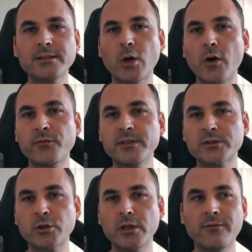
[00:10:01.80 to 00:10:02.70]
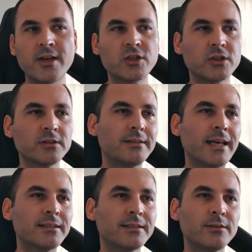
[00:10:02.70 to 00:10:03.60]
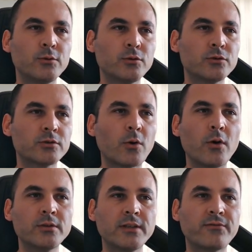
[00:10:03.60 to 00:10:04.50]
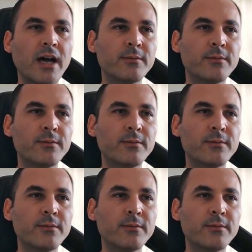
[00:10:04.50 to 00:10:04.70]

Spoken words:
office renovation that used only fiber